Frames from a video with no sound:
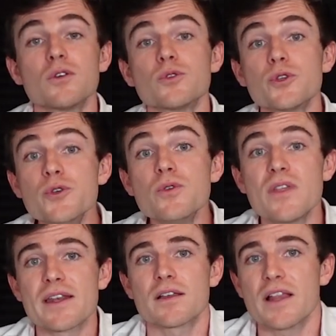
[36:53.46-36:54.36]
Lue
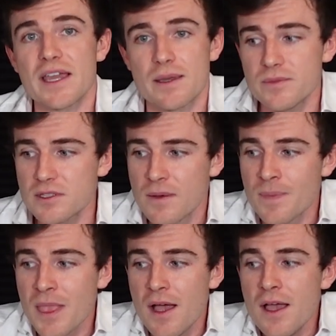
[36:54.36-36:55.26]
then claims
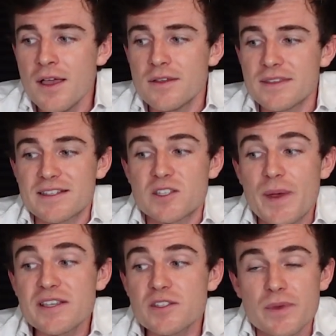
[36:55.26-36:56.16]
that
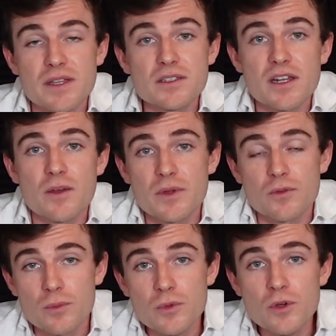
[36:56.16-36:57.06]
specimens that have been
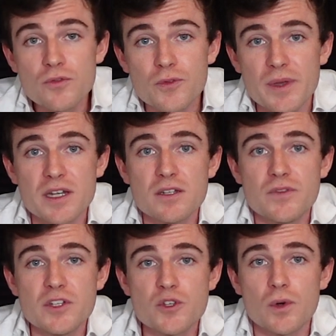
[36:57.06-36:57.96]
removed from
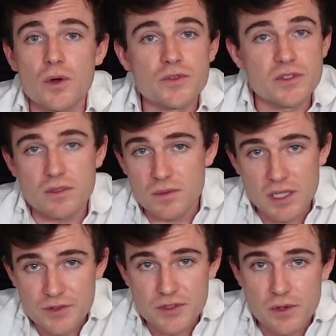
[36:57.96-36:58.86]
individuals
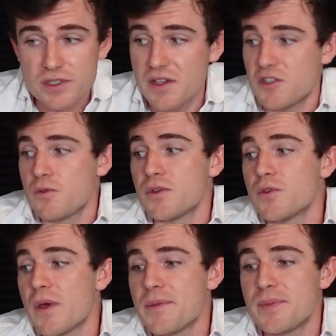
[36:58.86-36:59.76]
in association with
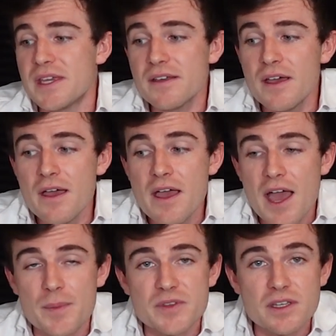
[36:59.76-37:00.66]
UAP
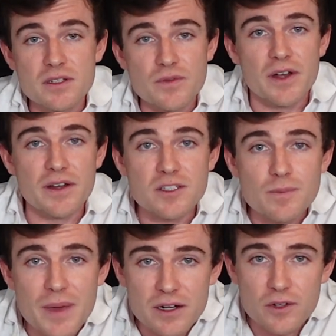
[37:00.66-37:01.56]
have been sent to various
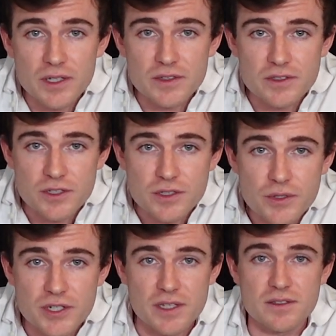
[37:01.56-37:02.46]
medical
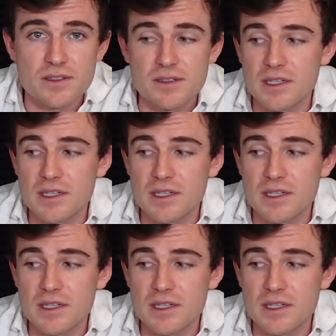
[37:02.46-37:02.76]
institutions,